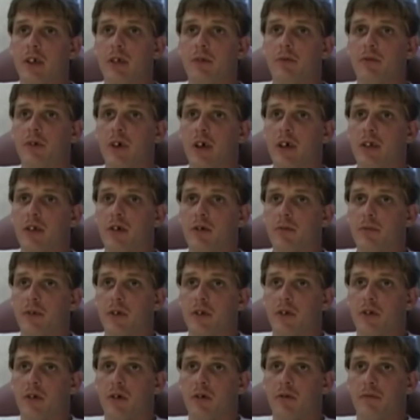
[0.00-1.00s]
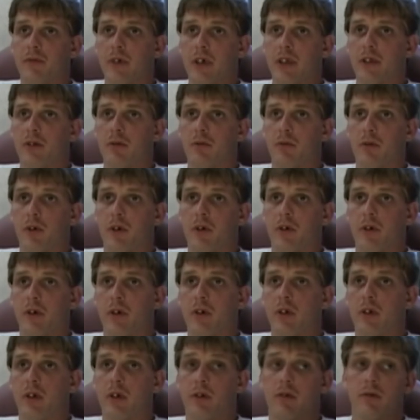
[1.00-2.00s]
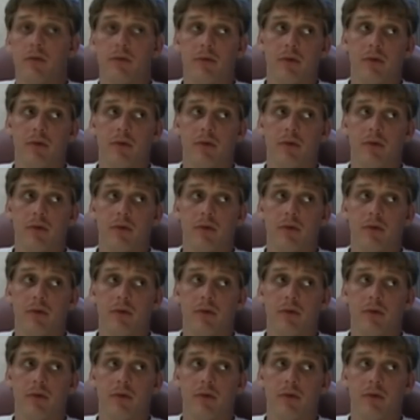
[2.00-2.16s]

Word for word: keep trying to tell myself not to worry and I